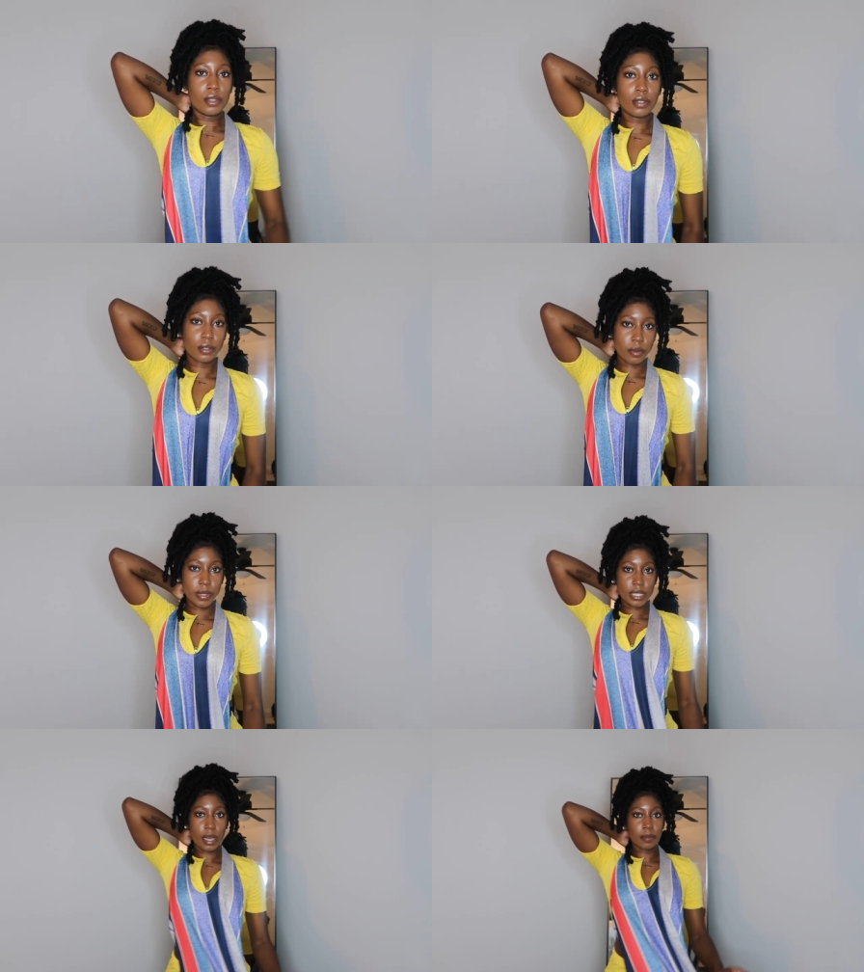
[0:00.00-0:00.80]
so it's gonna
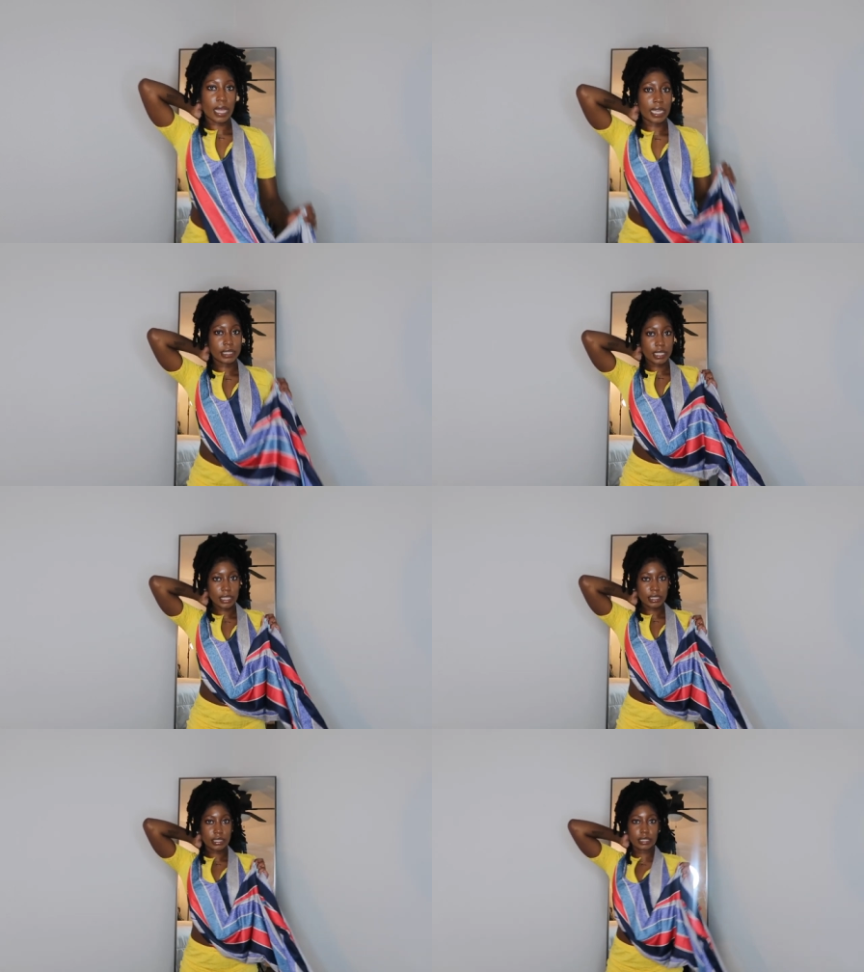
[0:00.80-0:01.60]
be something like
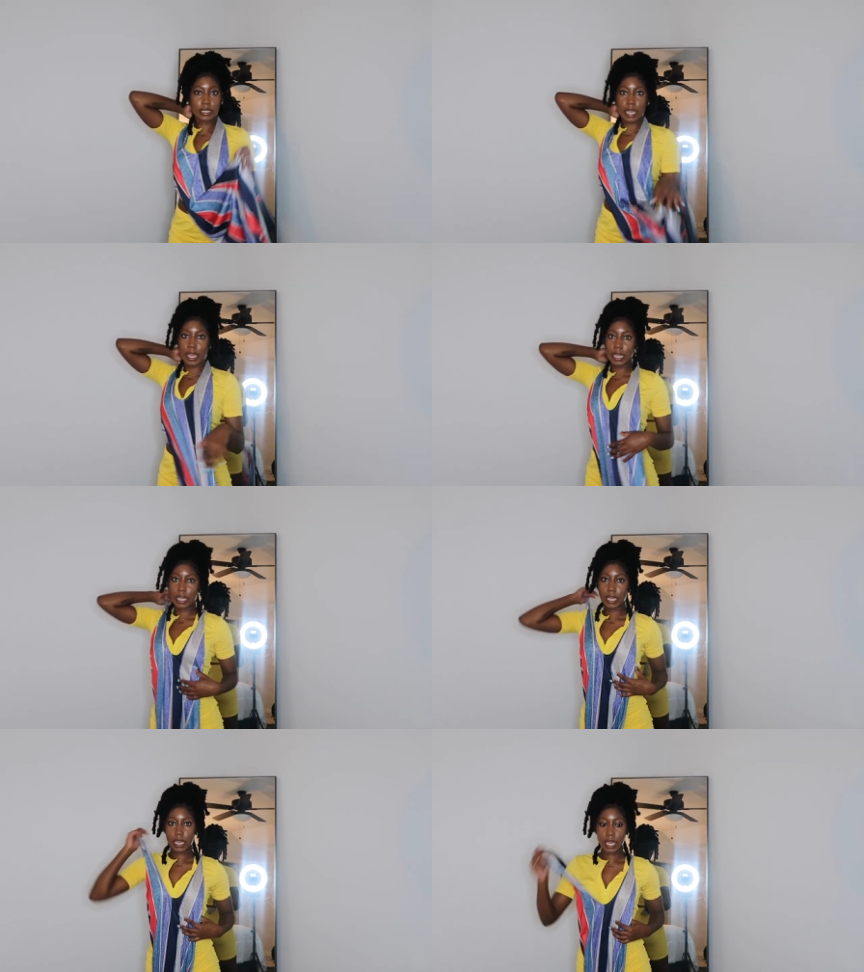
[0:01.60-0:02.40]
this.
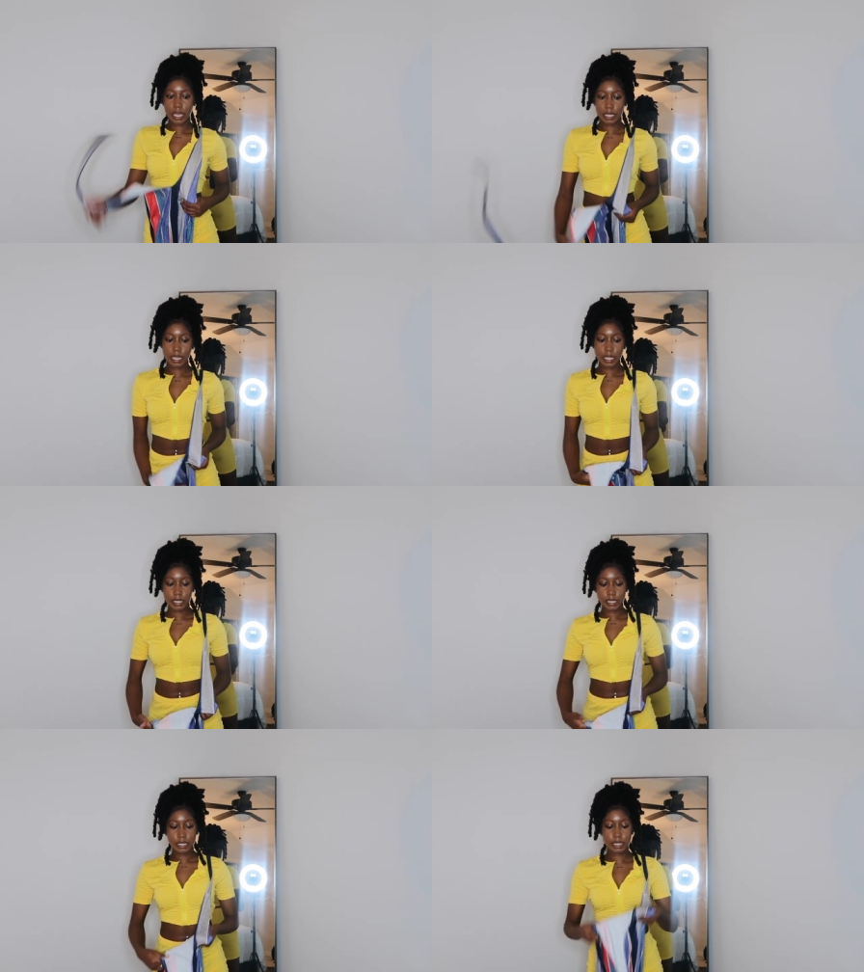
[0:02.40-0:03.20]
And yeah,
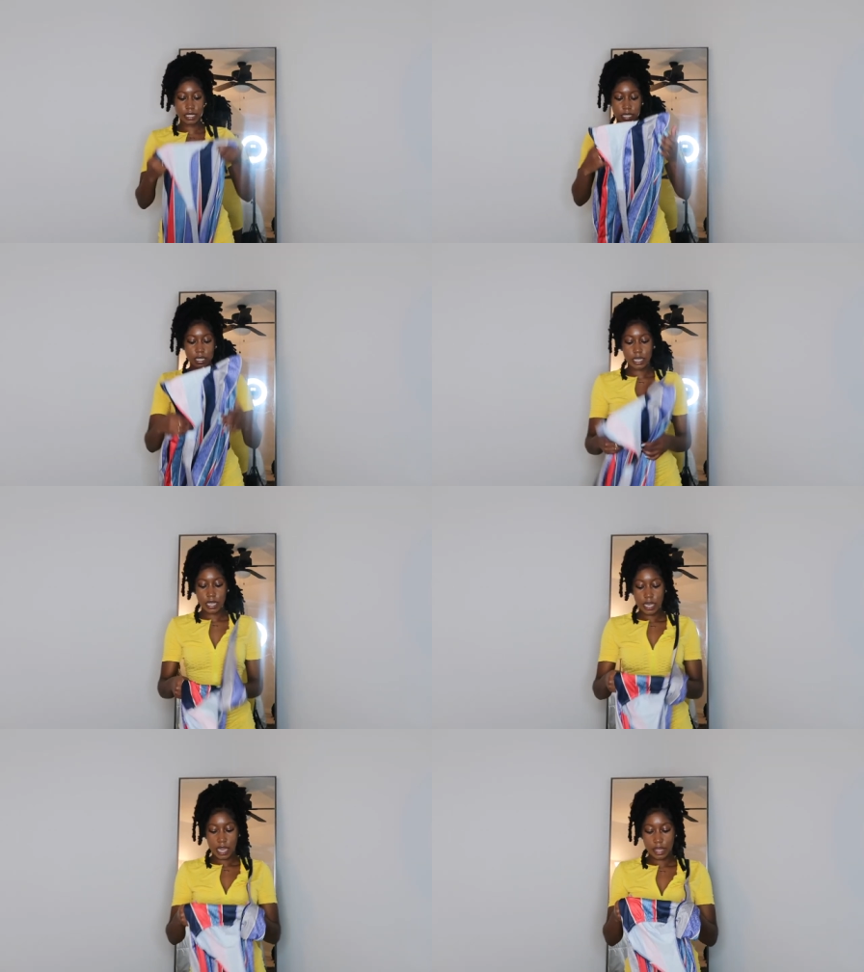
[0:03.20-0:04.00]
let's see
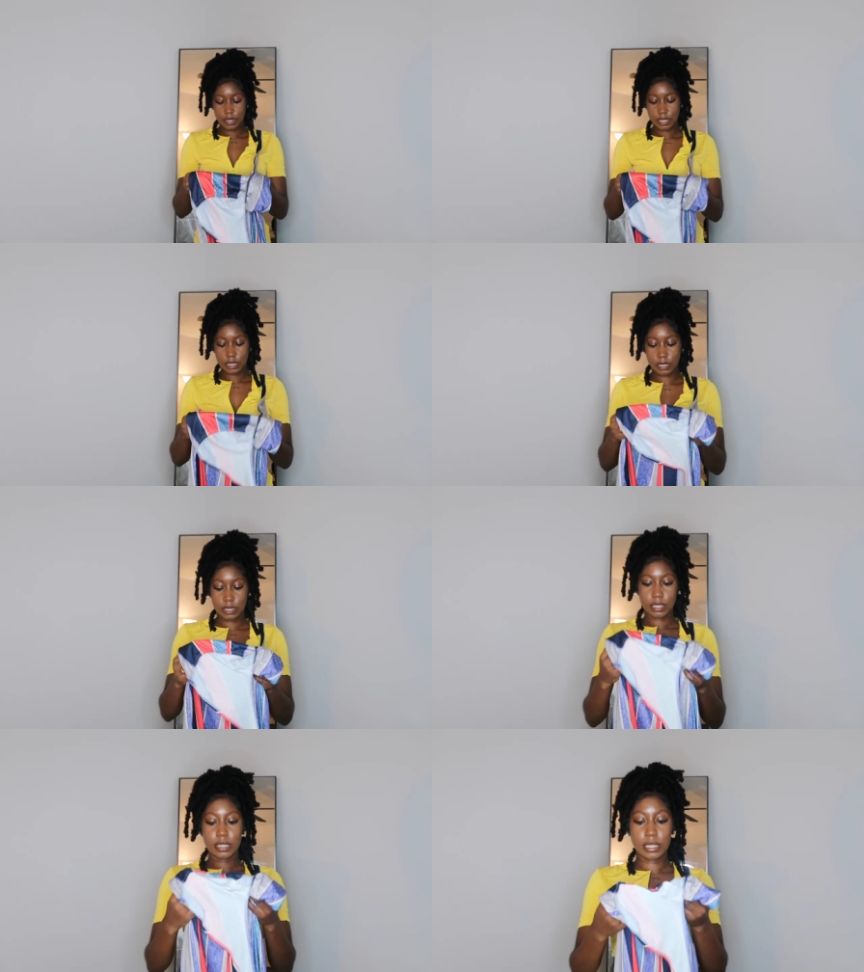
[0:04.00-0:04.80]
how this
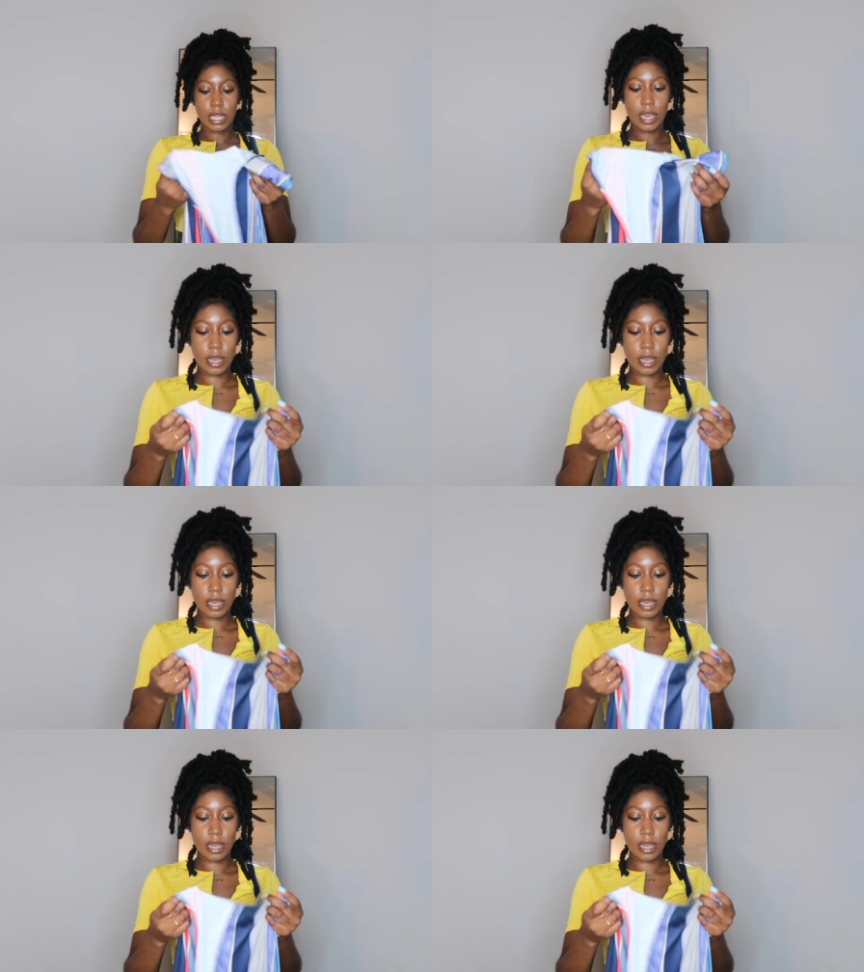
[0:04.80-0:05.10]
looks.